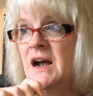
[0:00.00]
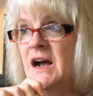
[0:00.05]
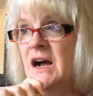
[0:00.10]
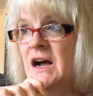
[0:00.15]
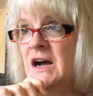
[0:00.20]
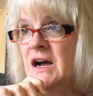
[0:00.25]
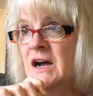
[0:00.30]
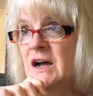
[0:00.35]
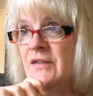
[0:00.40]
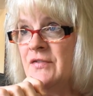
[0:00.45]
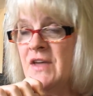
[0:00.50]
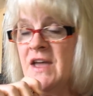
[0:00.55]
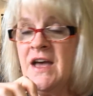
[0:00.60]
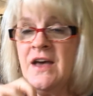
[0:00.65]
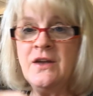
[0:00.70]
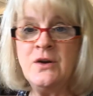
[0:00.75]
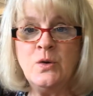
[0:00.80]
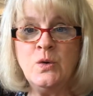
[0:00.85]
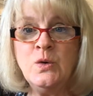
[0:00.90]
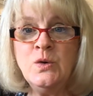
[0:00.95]
They
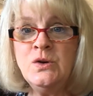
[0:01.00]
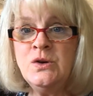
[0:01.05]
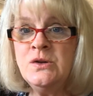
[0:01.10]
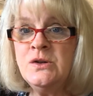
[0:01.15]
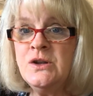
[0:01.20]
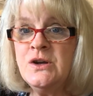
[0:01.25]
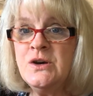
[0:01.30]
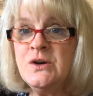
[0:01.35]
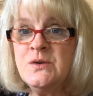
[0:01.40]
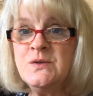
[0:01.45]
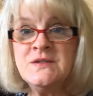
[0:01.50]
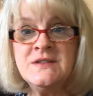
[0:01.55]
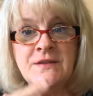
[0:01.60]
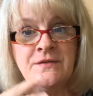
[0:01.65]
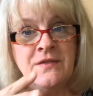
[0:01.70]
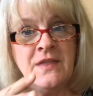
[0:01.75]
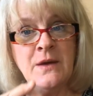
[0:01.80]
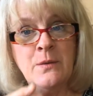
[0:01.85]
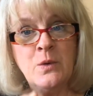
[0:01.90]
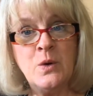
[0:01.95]
had old clothes.
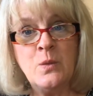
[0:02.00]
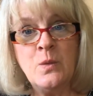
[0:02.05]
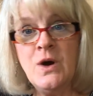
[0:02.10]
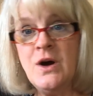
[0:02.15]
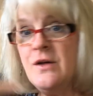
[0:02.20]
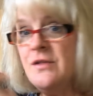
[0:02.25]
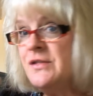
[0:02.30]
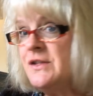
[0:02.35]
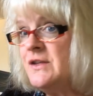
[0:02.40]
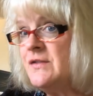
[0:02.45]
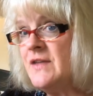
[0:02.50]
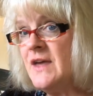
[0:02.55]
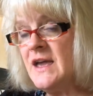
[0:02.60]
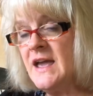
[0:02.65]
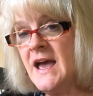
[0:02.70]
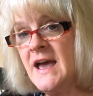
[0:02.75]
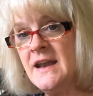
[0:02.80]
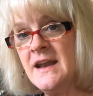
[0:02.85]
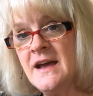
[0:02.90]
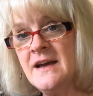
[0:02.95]
If they were wealthy, they
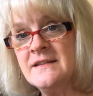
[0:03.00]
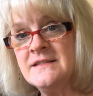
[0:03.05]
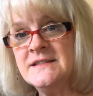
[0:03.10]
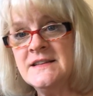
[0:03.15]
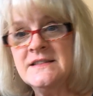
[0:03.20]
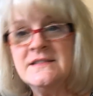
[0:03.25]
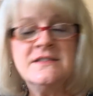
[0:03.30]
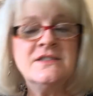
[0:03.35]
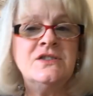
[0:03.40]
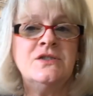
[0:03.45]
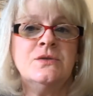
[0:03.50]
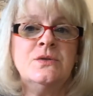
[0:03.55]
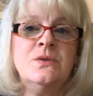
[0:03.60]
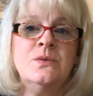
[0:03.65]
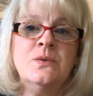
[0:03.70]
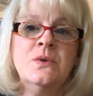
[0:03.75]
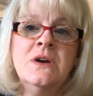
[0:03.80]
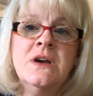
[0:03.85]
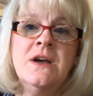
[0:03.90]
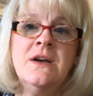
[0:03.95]
had access
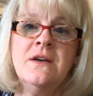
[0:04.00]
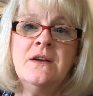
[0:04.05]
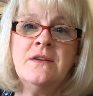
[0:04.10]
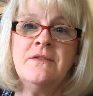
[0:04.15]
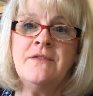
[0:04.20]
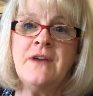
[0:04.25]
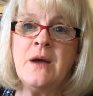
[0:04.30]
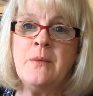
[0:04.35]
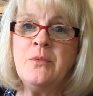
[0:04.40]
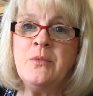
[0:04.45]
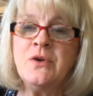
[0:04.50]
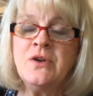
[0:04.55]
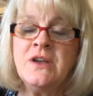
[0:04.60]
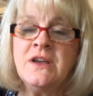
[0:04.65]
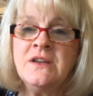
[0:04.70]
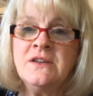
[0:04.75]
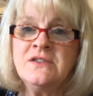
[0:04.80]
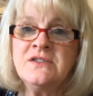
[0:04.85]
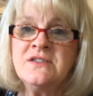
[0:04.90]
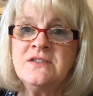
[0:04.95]
to fabric
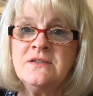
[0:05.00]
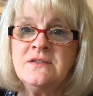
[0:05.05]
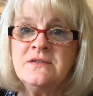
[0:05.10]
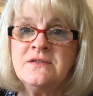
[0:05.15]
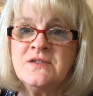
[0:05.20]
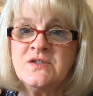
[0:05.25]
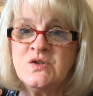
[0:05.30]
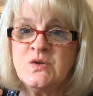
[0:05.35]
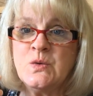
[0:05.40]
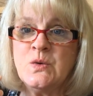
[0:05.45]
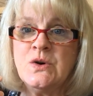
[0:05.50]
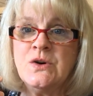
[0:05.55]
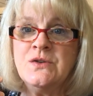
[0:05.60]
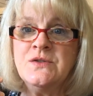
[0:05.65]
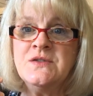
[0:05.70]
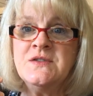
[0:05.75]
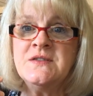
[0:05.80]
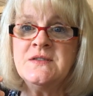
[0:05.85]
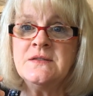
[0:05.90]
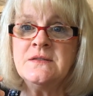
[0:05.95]
in
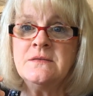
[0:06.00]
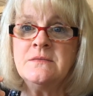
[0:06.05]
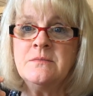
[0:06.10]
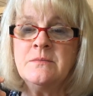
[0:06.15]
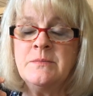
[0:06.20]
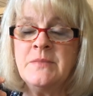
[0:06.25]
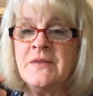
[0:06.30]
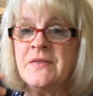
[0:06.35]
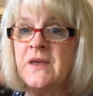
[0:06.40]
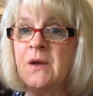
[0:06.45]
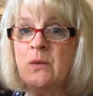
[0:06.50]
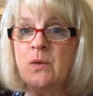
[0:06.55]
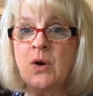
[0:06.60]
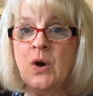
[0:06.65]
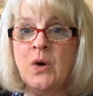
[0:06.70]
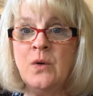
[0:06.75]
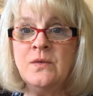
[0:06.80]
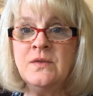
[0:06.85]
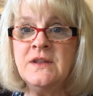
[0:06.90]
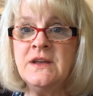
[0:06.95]
stores, but they were
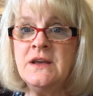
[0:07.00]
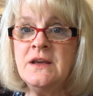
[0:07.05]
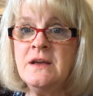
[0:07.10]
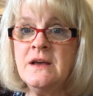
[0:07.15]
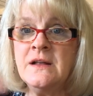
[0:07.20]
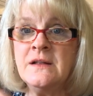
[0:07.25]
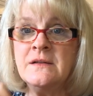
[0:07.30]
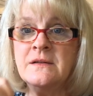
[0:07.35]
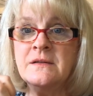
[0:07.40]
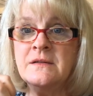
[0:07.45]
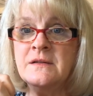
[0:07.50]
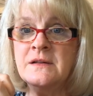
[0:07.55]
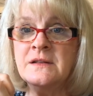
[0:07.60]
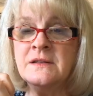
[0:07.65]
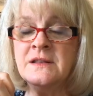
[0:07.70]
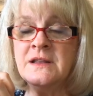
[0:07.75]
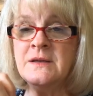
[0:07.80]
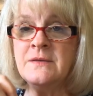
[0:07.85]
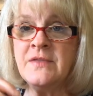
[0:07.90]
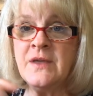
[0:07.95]
only
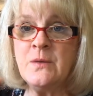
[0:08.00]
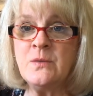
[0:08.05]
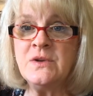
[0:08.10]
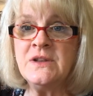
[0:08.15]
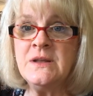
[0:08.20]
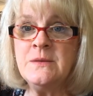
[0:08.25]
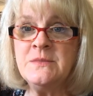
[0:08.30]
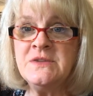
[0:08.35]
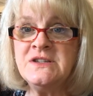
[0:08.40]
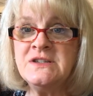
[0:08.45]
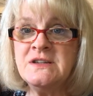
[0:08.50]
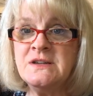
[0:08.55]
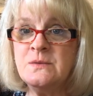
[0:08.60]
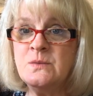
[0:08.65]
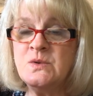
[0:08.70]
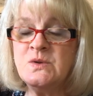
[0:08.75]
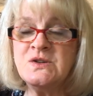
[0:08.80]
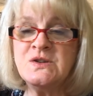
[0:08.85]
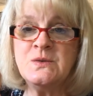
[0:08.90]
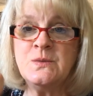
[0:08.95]
they were limited
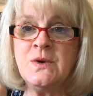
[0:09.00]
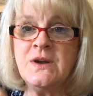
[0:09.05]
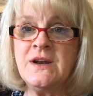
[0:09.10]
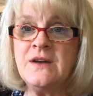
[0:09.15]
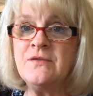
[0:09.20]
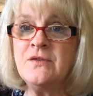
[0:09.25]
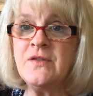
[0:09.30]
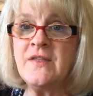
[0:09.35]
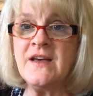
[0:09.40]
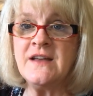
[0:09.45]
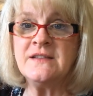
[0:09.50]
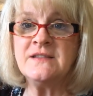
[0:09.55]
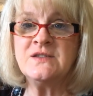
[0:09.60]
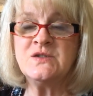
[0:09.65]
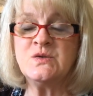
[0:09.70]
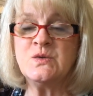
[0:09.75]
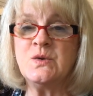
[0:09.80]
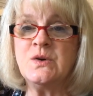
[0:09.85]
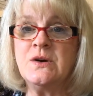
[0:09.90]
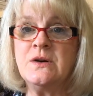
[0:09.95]
to whatever that
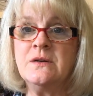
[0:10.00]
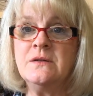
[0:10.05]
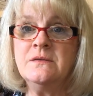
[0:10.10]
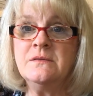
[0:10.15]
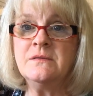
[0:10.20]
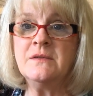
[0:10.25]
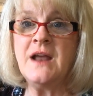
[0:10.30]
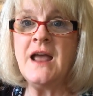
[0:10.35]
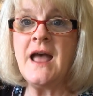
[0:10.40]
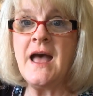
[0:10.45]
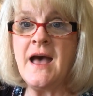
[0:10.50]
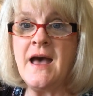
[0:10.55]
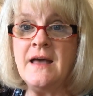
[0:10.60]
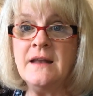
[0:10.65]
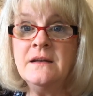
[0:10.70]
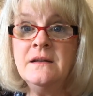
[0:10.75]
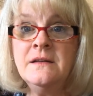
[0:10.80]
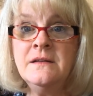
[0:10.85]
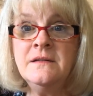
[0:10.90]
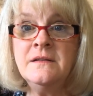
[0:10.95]
store
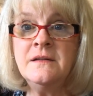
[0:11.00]
had.